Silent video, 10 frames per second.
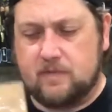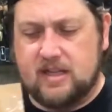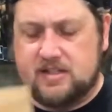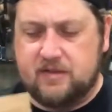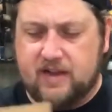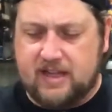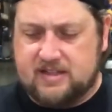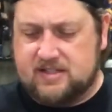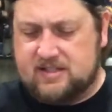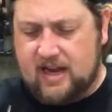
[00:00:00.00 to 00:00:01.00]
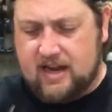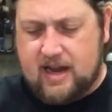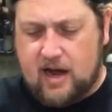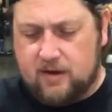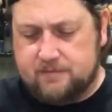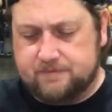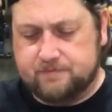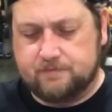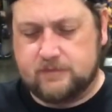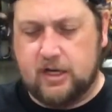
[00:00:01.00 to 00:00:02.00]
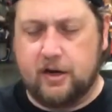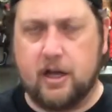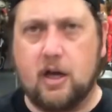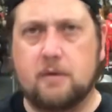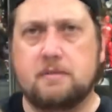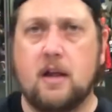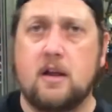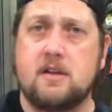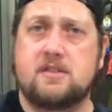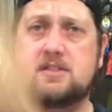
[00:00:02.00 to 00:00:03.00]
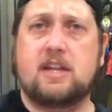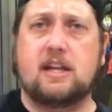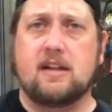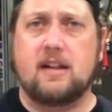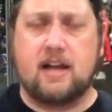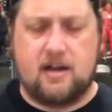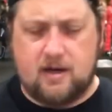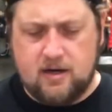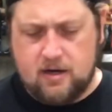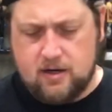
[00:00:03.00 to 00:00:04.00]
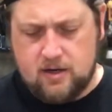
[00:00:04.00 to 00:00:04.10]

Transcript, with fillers: Let's see if I can get the stand out. There you go. See you later.